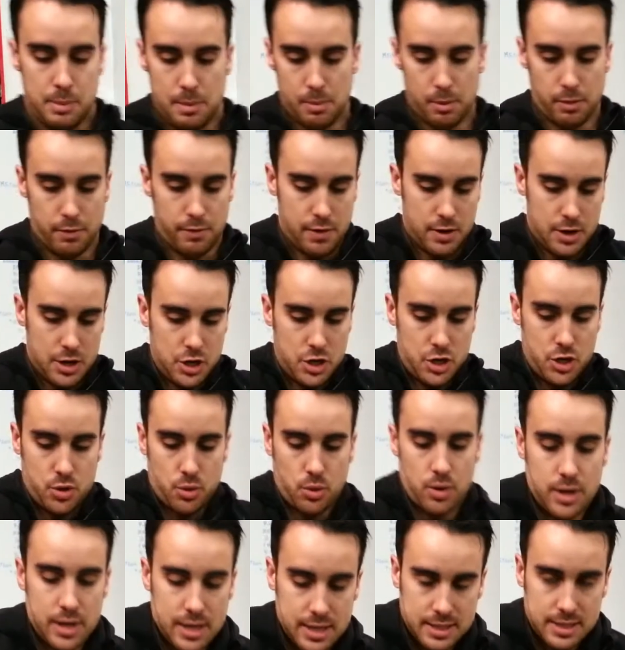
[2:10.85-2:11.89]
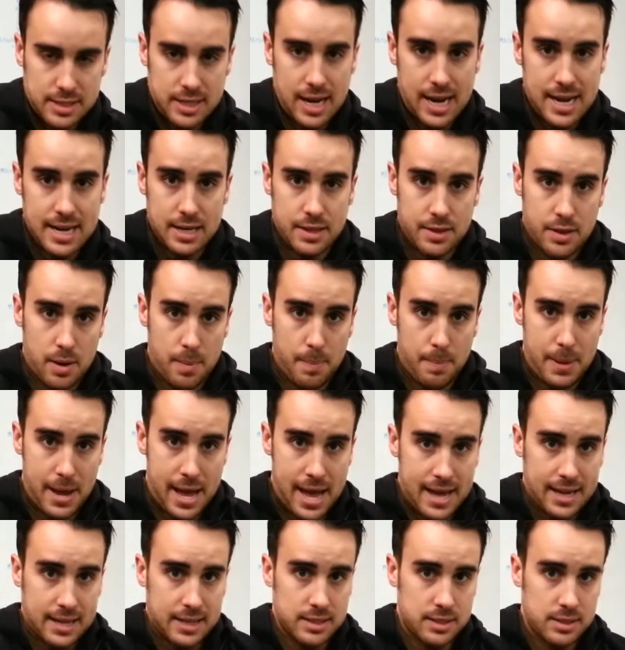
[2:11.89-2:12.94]
people are very short and tight in their
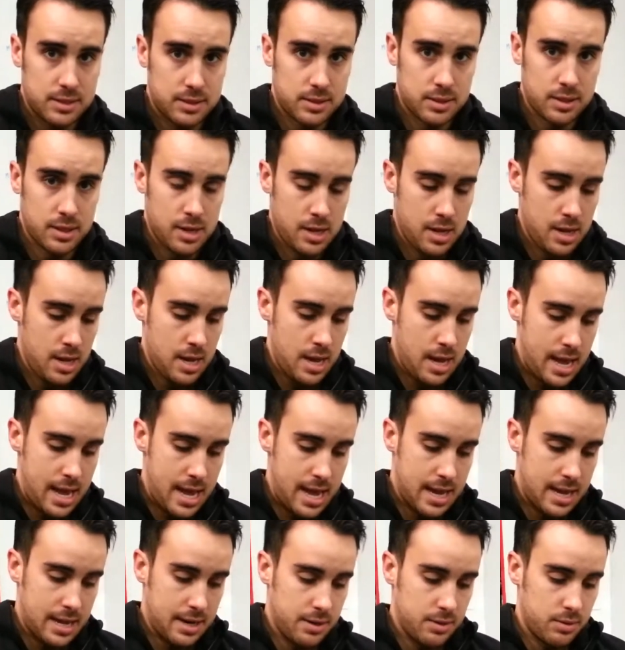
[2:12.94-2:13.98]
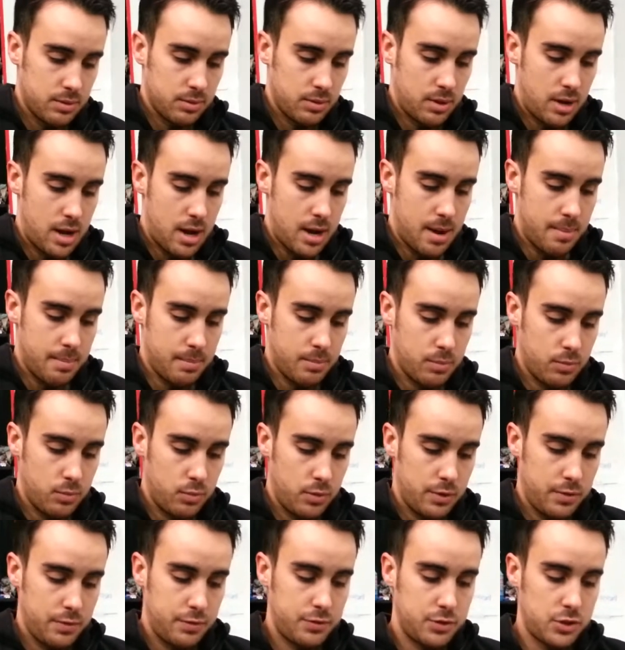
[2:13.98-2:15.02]
pecs, and
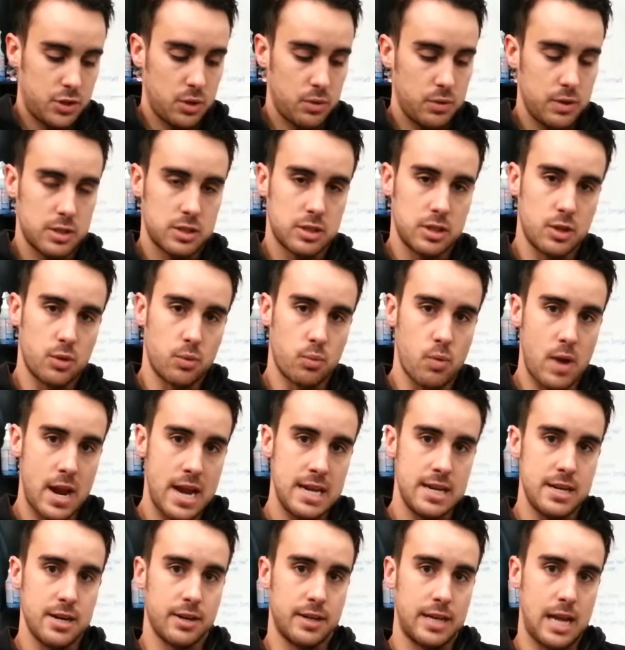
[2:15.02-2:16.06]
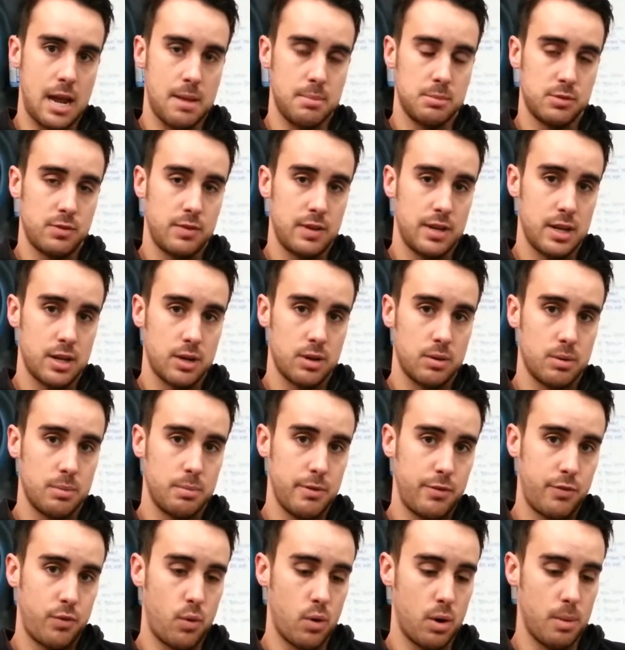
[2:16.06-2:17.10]
we've showed this in the reindeer games video
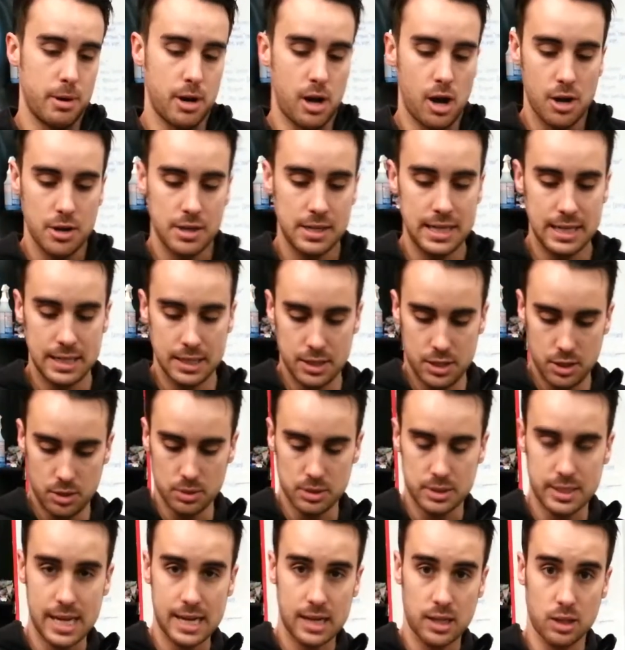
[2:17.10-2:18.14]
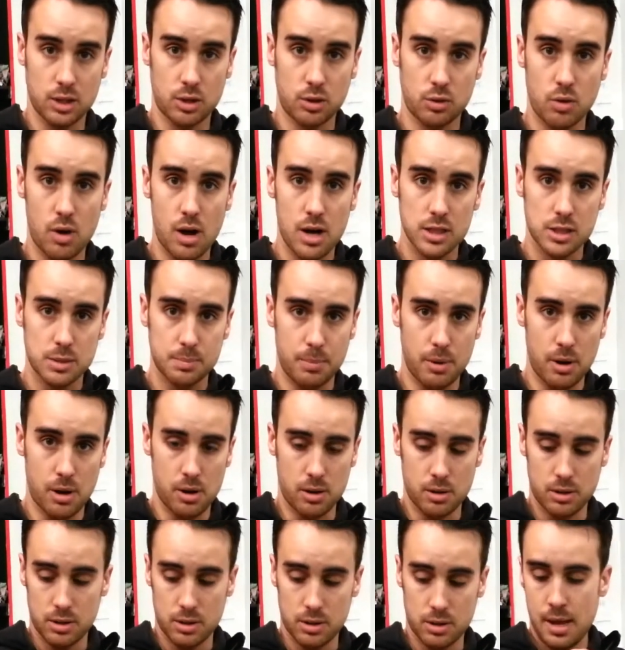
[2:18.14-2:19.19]
before, but all you need to do is take a lacrosse
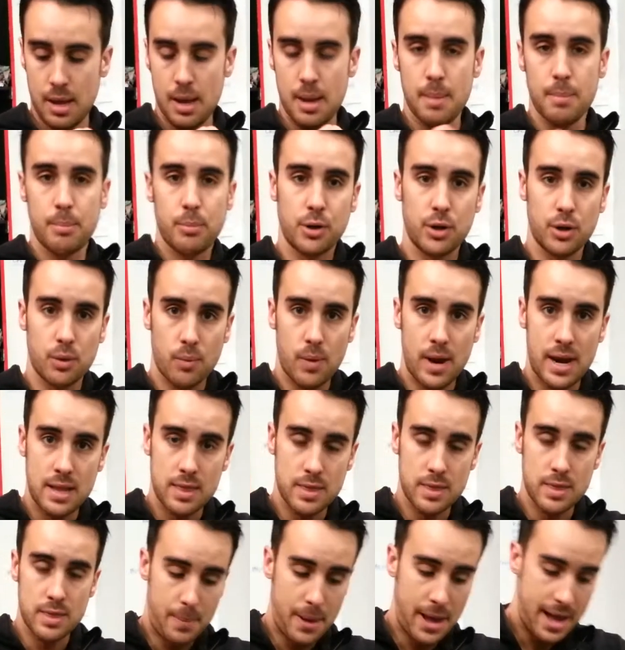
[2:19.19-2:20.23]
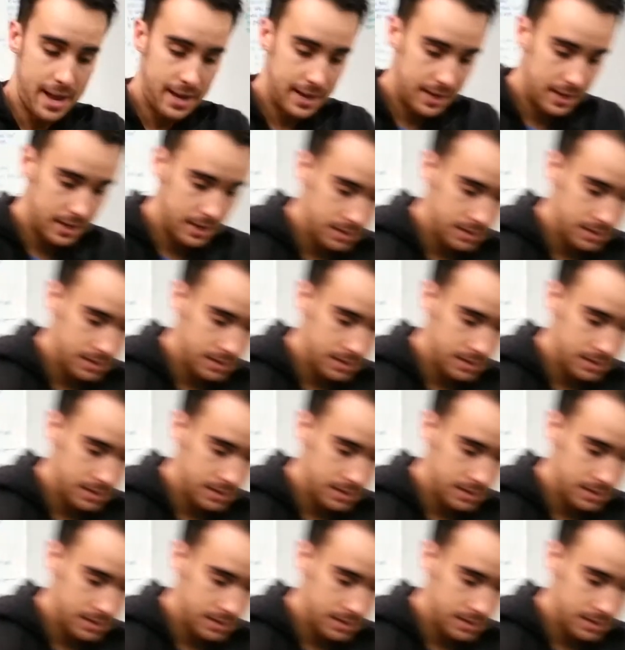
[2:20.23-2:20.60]
ball, put it right in the pec,